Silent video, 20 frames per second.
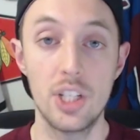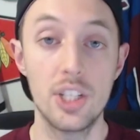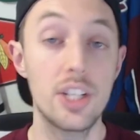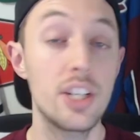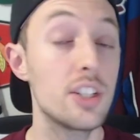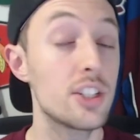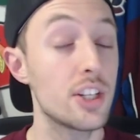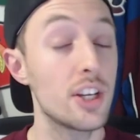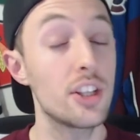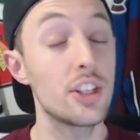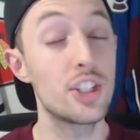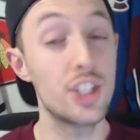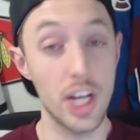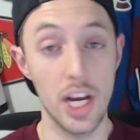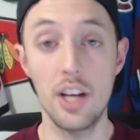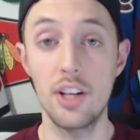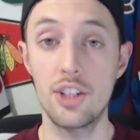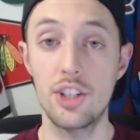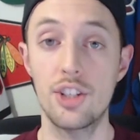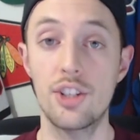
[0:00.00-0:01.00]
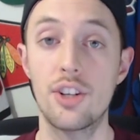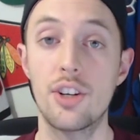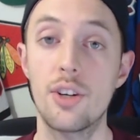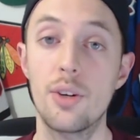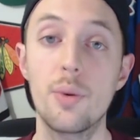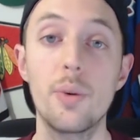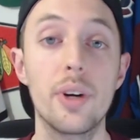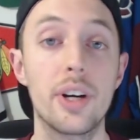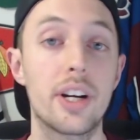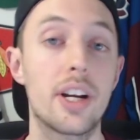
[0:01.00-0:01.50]
So here's how the challenges are going to
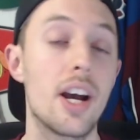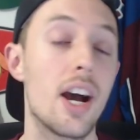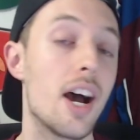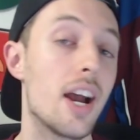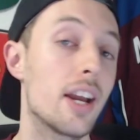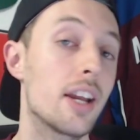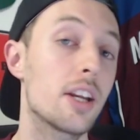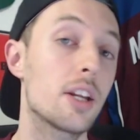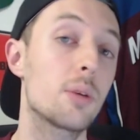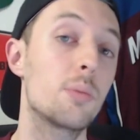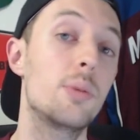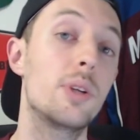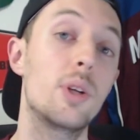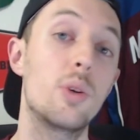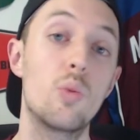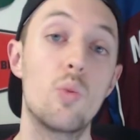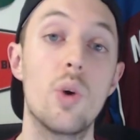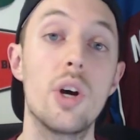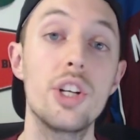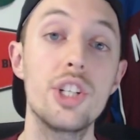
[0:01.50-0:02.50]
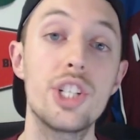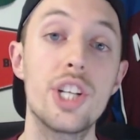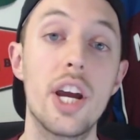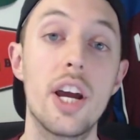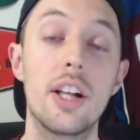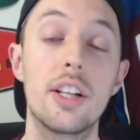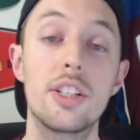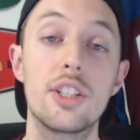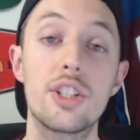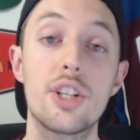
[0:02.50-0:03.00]
work. I'm going to complete one
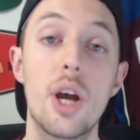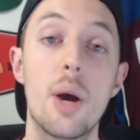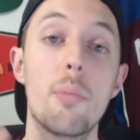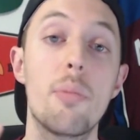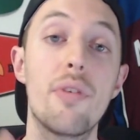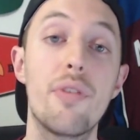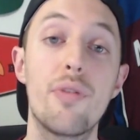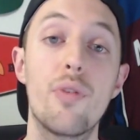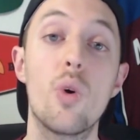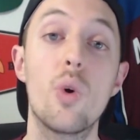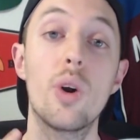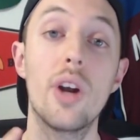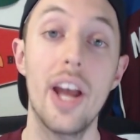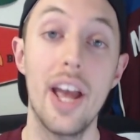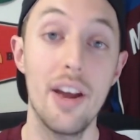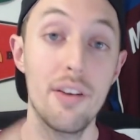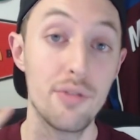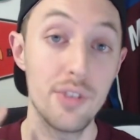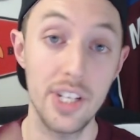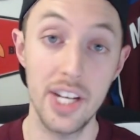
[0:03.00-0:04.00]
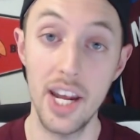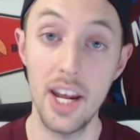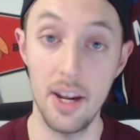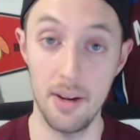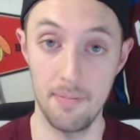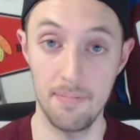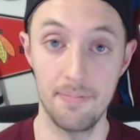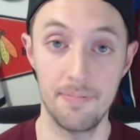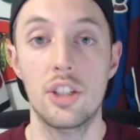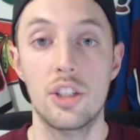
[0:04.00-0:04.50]
challenge before every
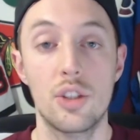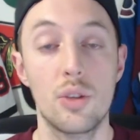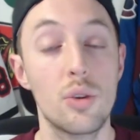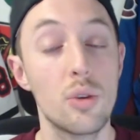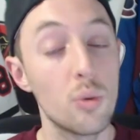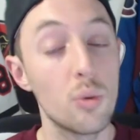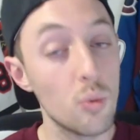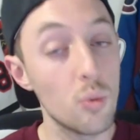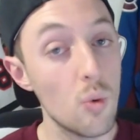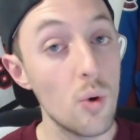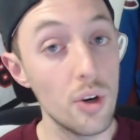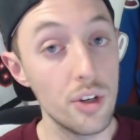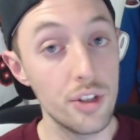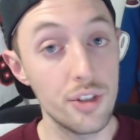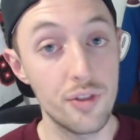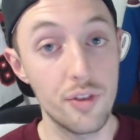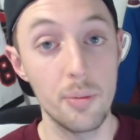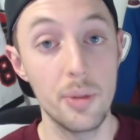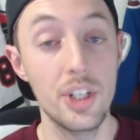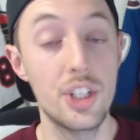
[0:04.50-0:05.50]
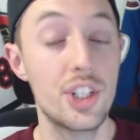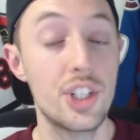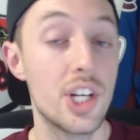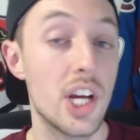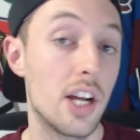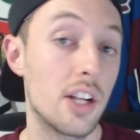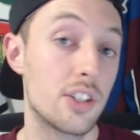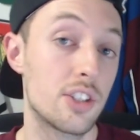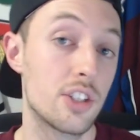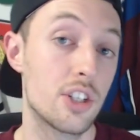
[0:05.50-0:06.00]
game. So the rewards from each
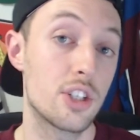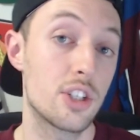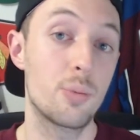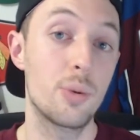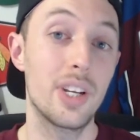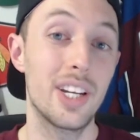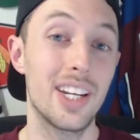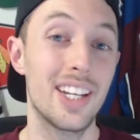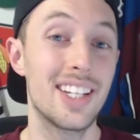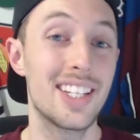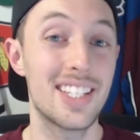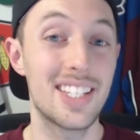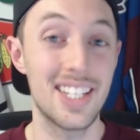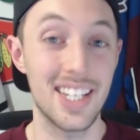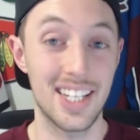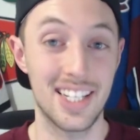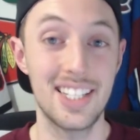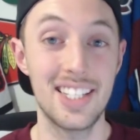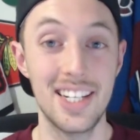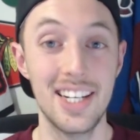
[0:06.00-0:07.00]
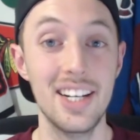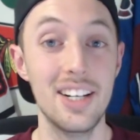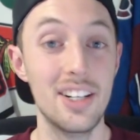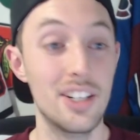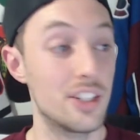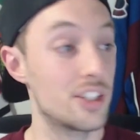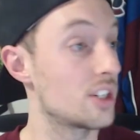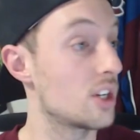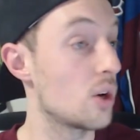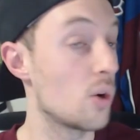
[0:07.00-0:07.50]
challenge are split into six
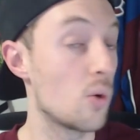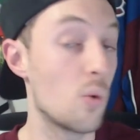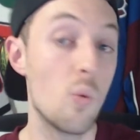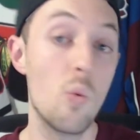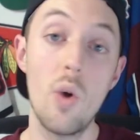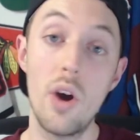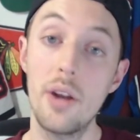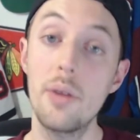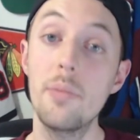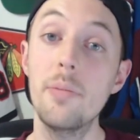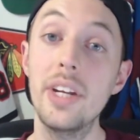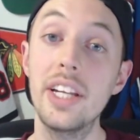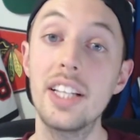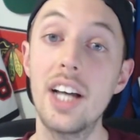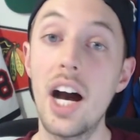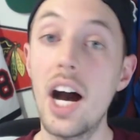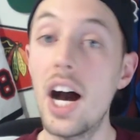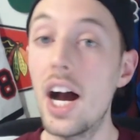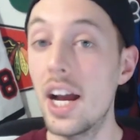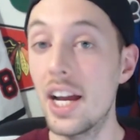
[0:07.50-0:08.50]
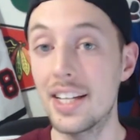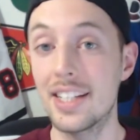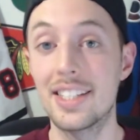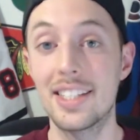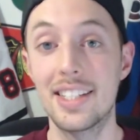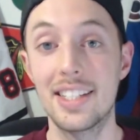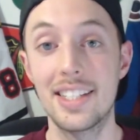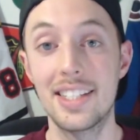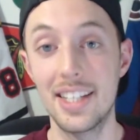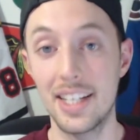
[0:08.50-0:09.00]
tiers, one being the highest,
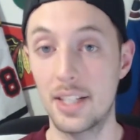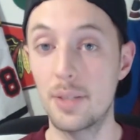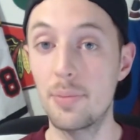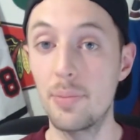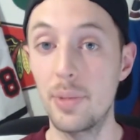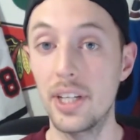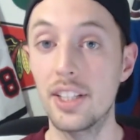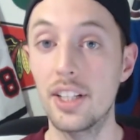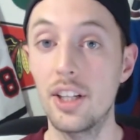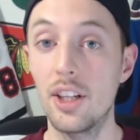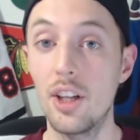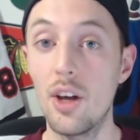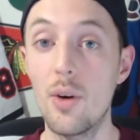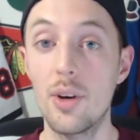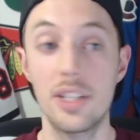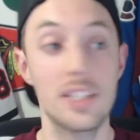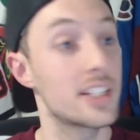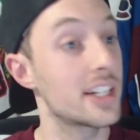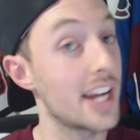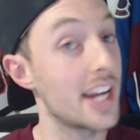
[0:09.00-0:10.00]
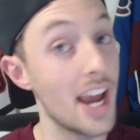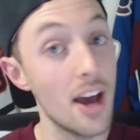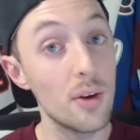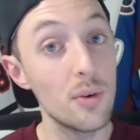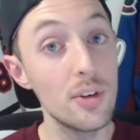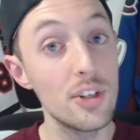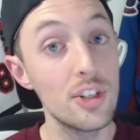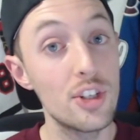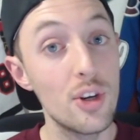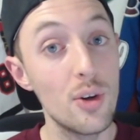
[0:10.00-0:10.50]
six being the lowest.
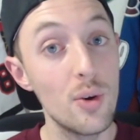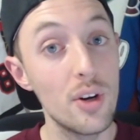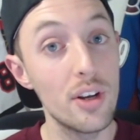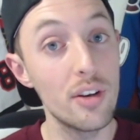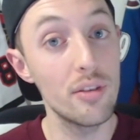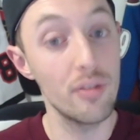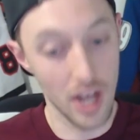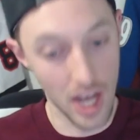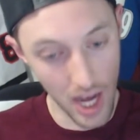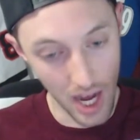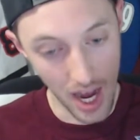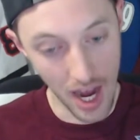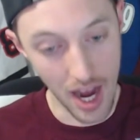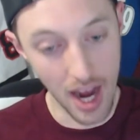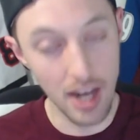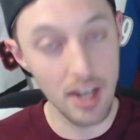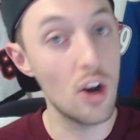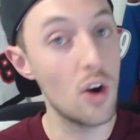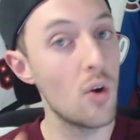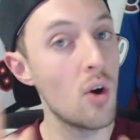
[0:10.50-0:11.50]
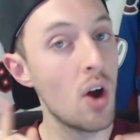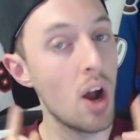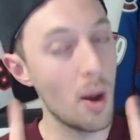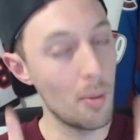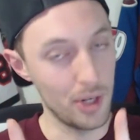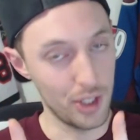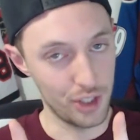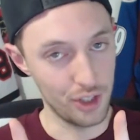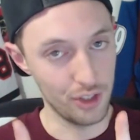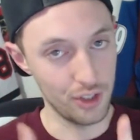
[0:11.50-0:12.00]
Counterintuitive, I know,
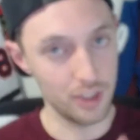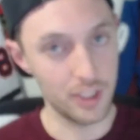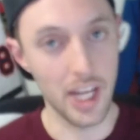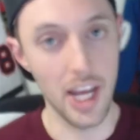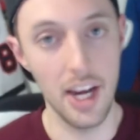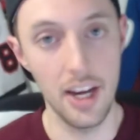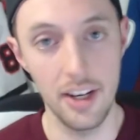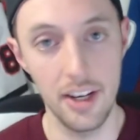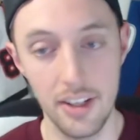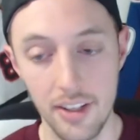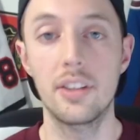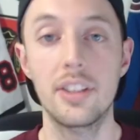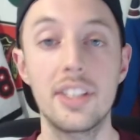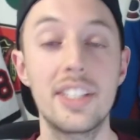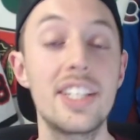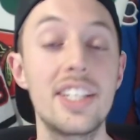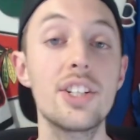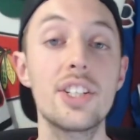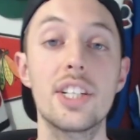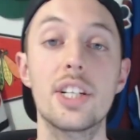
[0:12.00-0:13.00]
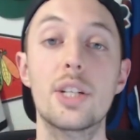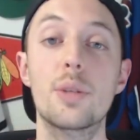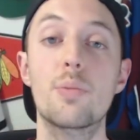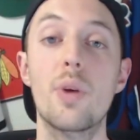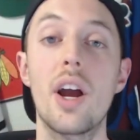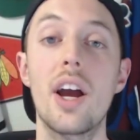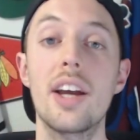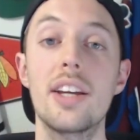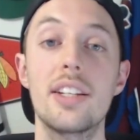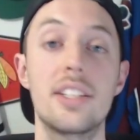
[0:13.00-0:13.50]
but you'll get it. The tier six
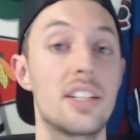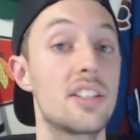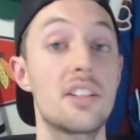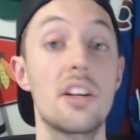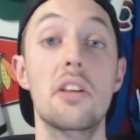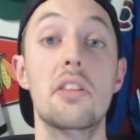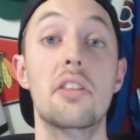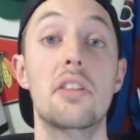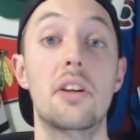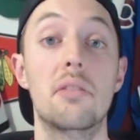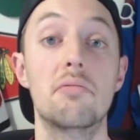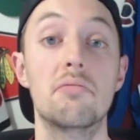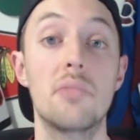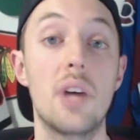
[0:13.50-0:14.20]
prize is nothing.